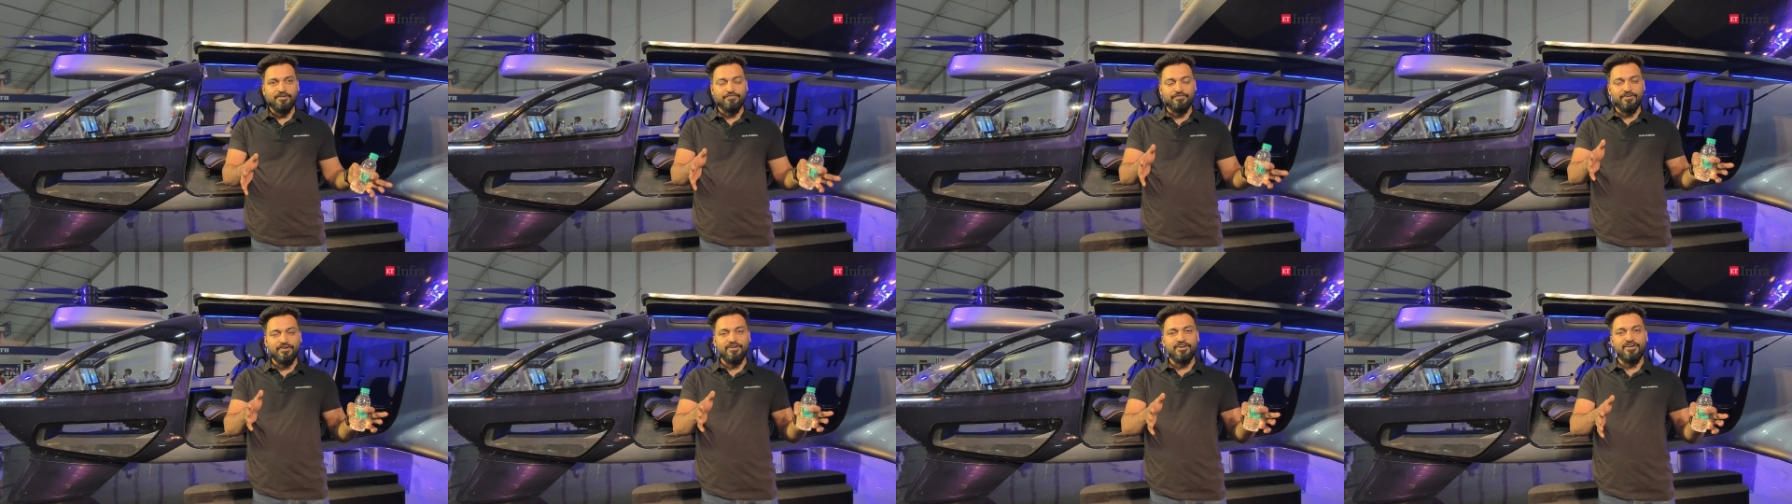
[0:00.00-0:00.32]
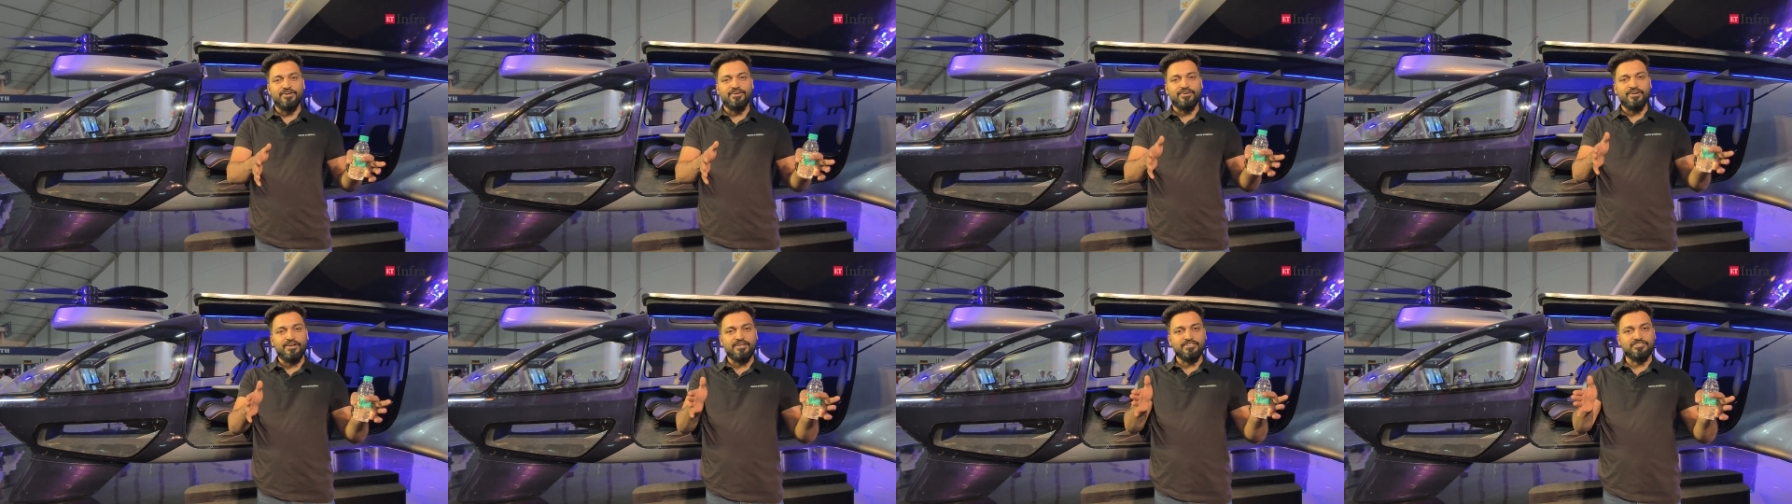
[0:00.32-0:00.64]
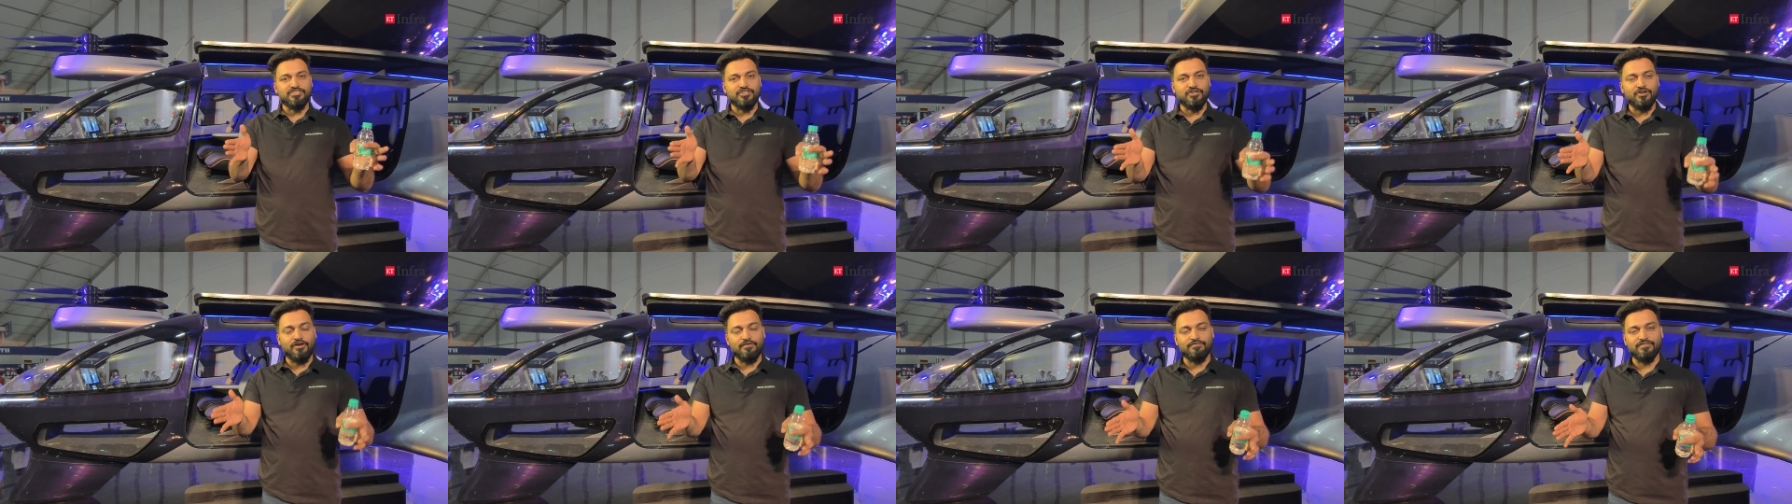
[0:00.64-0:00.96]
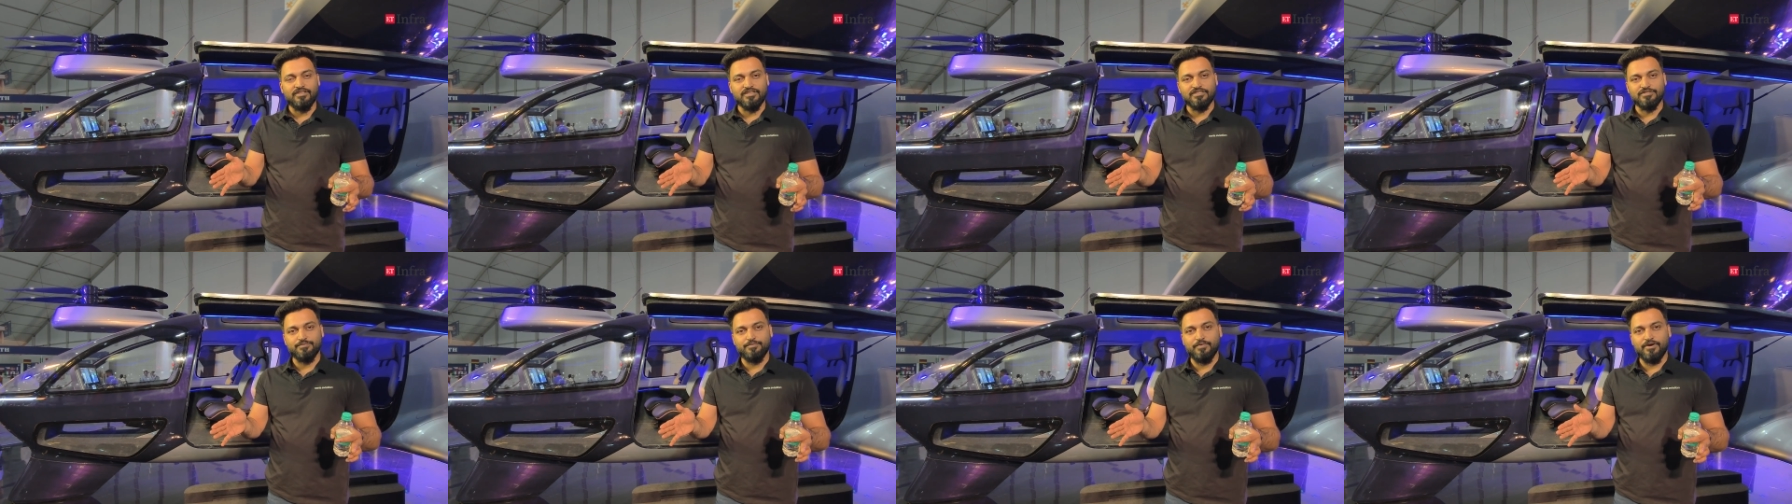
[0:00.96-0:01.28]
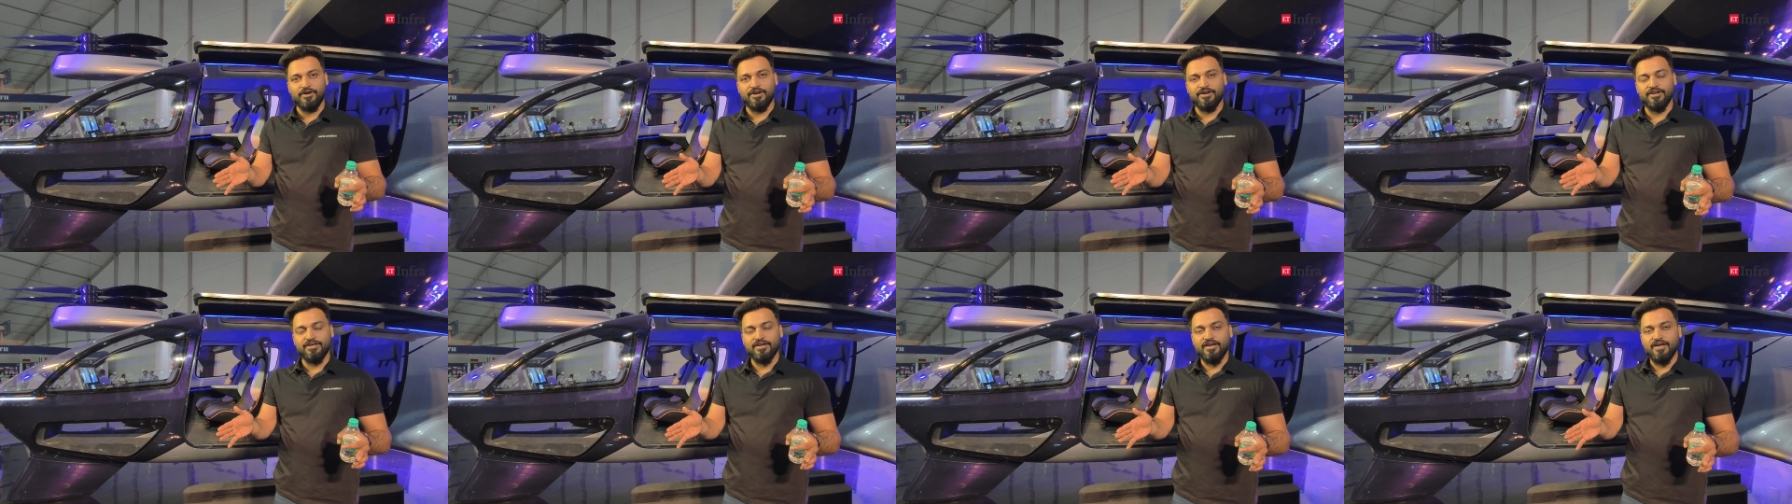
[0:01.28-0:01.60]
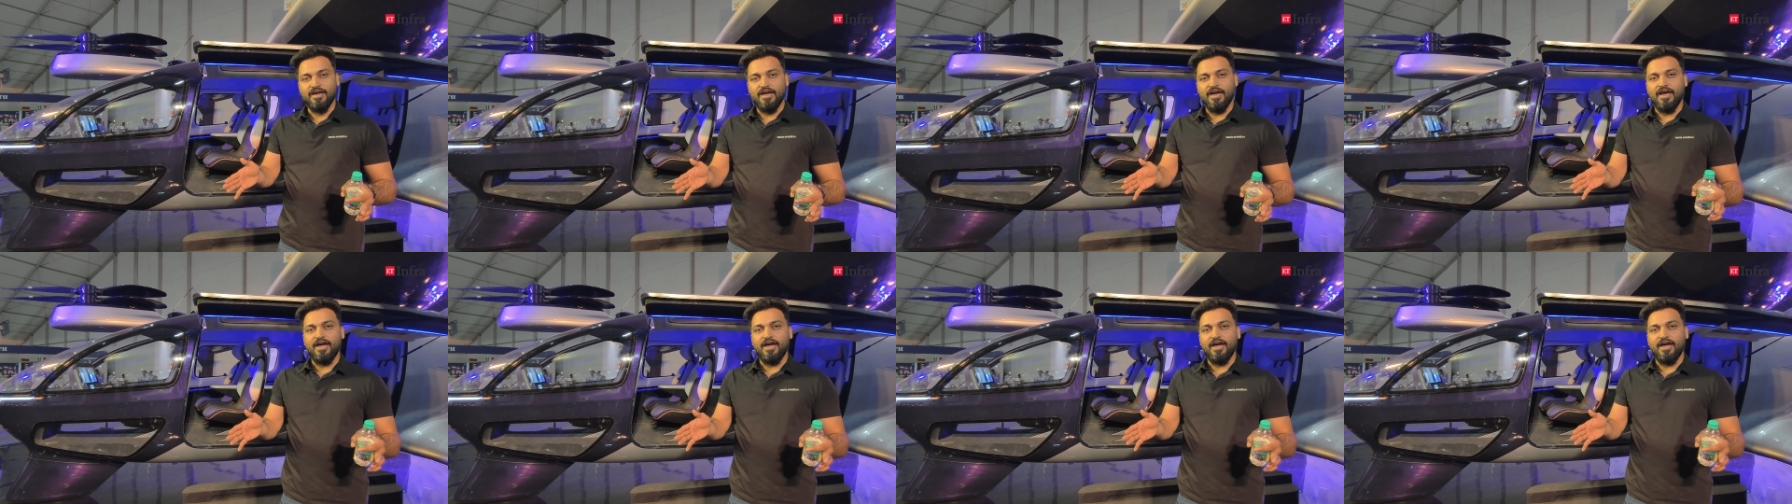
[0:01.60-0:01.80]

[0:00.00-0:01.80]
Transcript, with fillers: different iteration of this bird